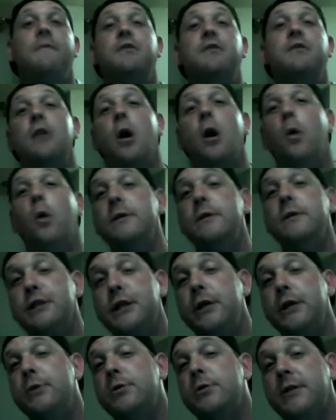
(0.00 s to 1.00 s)
no
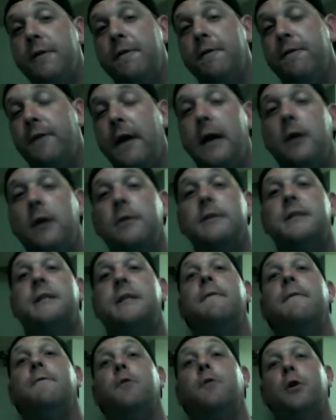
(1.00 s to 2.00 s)
excuse to fail
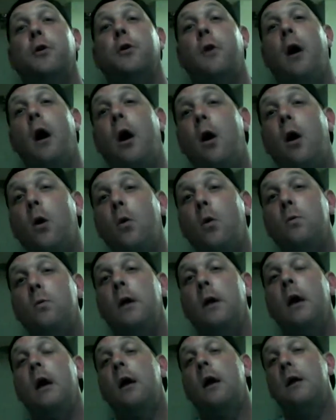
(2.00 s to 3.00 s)
except for your
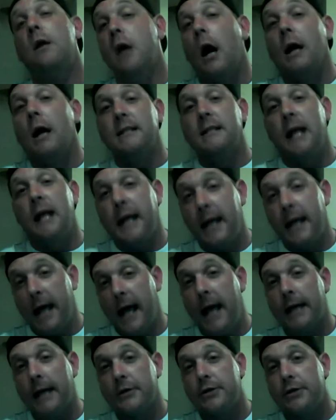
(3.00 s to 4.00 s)
own not taking
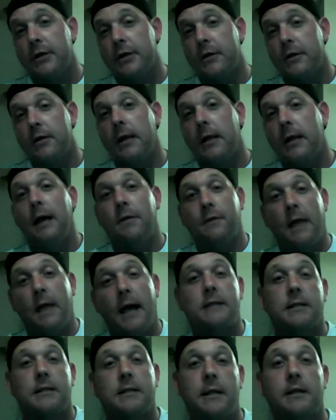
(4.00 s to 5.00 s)
action. Like,
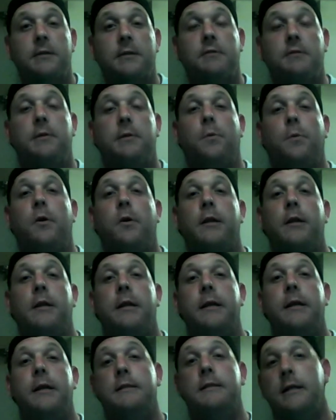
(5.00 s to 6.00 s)
that's literally what it
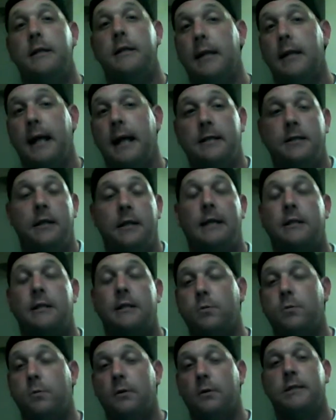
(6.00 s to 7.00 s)
is, and I
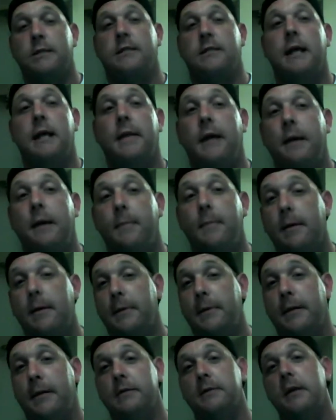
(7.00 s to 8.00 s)
just wanted to say that, man,
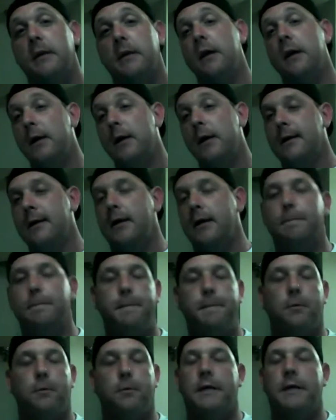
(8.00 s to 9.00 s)
because, you know,
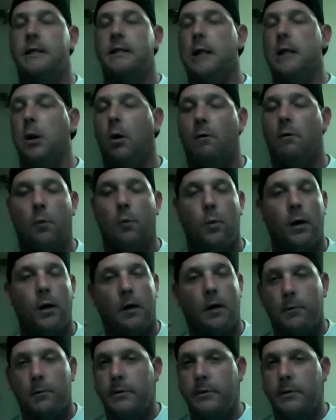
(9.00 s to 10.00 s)
people get so
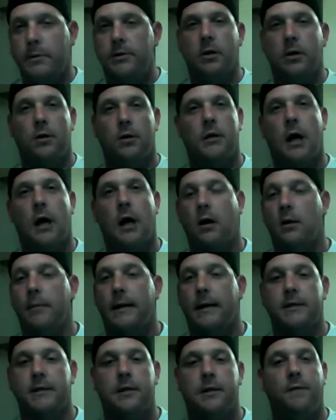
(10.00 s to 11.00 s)
overwhelmed when you start talking
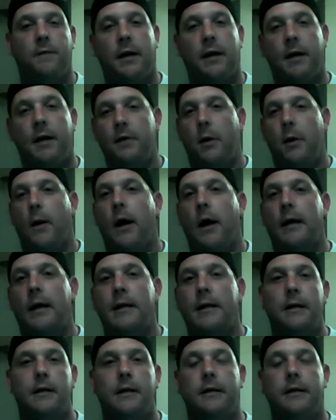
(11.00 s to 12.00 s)
about stuff they have no
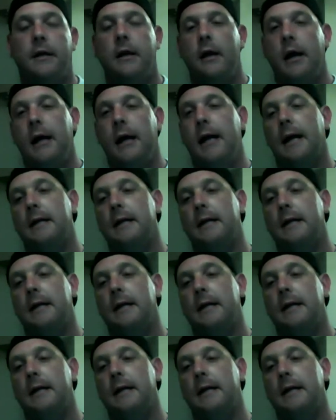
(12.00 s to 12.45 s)
idea, and I